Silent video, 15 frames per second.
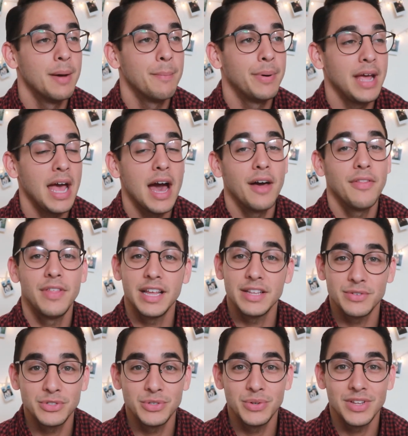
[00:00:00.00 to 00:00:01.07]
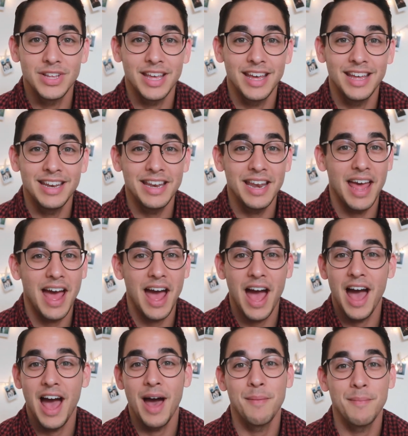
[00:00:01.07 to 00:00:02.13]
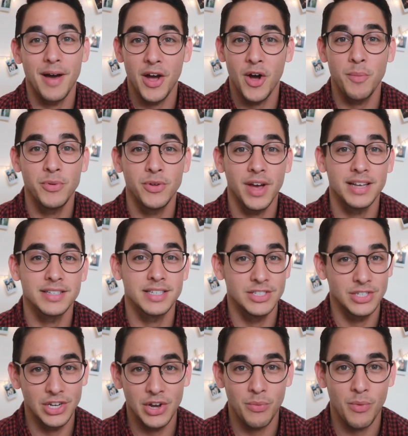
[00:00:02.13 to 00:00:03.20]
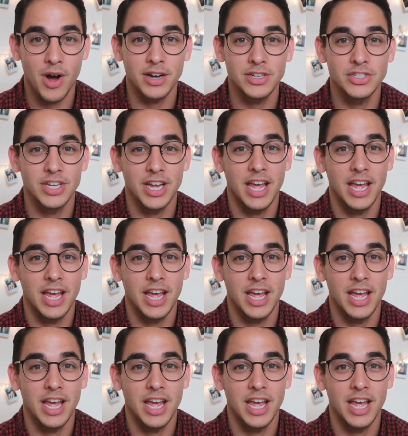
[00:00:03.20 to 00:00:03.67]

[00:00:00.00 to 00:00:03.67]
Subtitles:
But yeah, thanks for tuning in. I hope you guys continue to watch